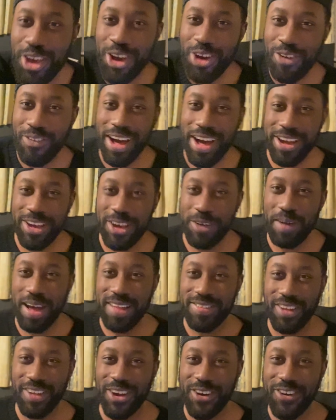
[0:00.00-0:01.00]
Welcome
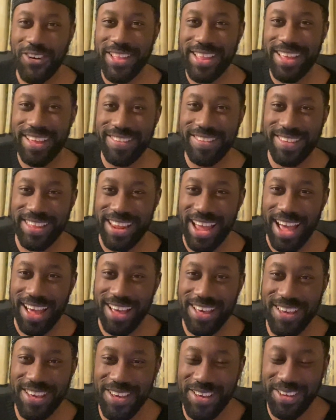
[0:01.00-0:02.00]
back to our call on the
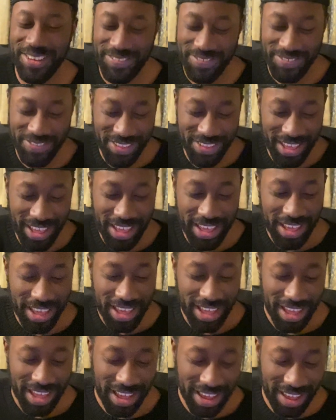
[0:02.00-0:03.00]
internet.
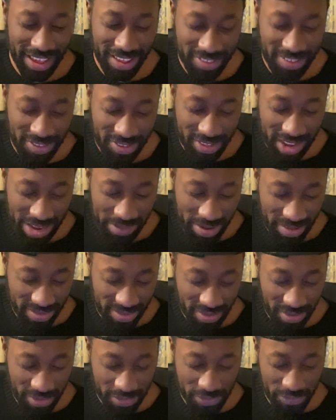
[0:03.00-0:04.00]
Okay, so tonight we're at
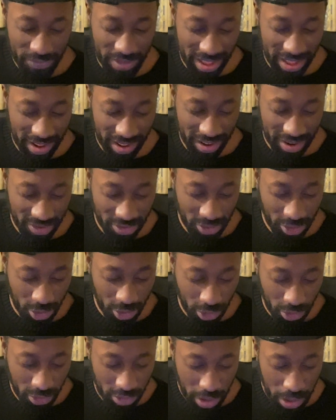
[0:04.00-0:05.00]
this vid and it's
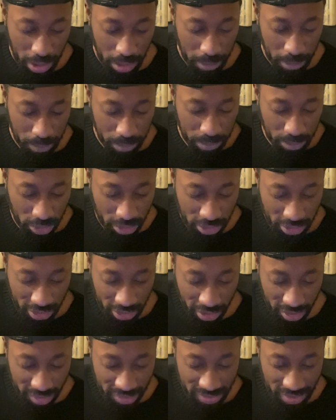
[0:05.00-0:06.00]
called
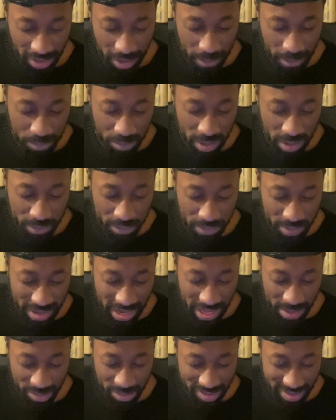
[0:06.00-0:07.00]
Boondocks, a pimp
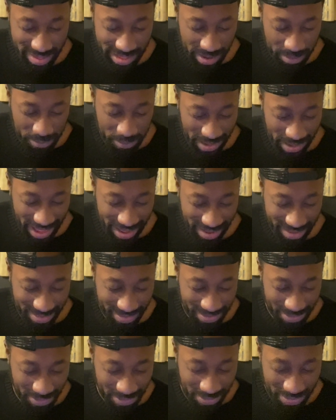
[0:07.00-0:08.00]
named Slickback,
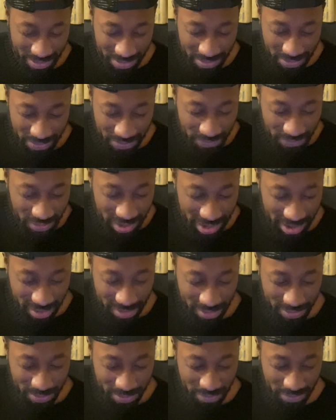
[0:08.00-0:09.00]
funny
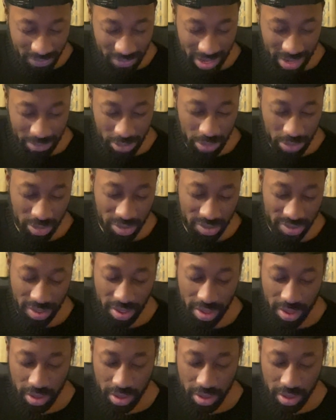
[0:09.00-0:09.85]
moments.